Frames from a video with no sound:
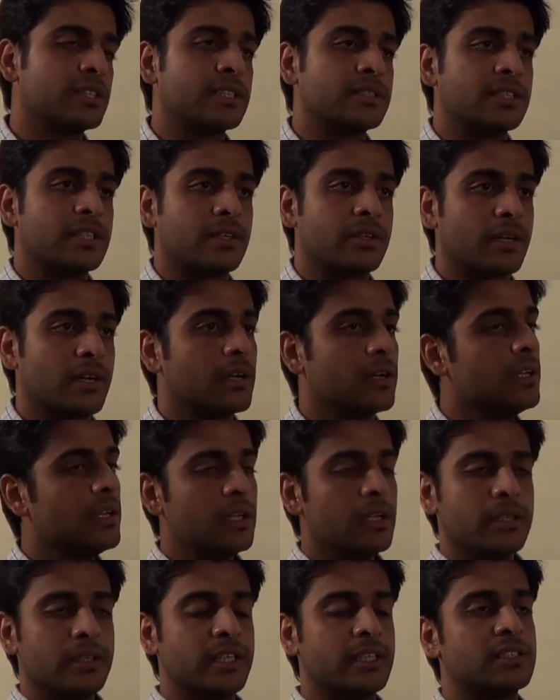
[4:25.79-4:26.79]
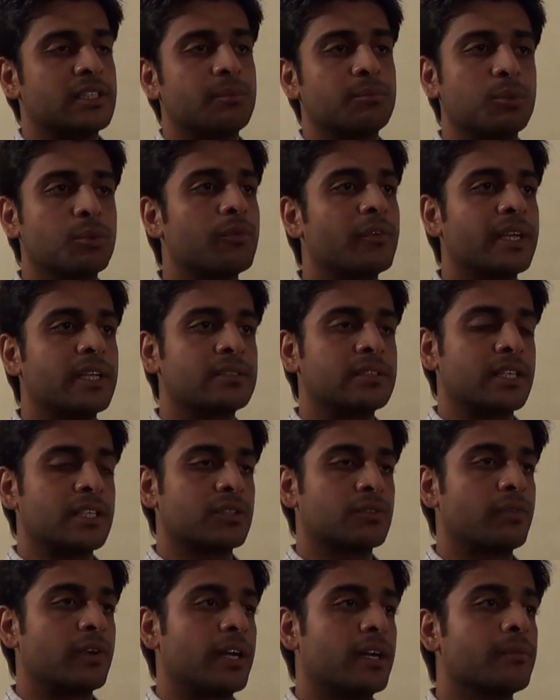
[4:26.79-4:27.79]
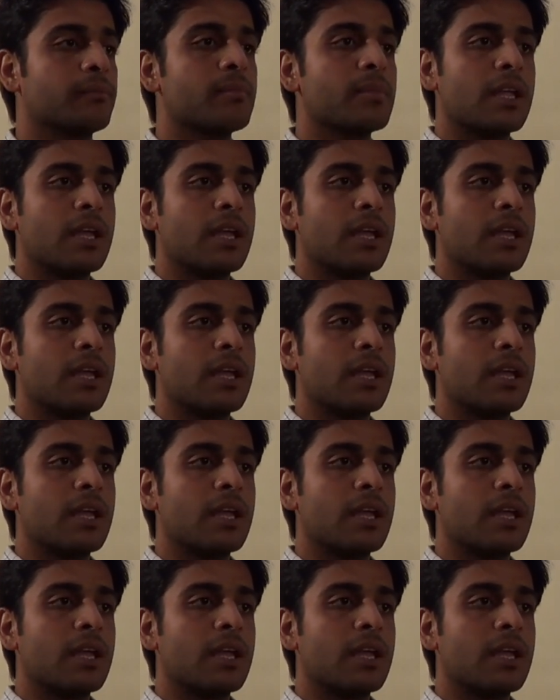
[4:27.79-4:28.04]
et cetera. They seemed to be very satisfied.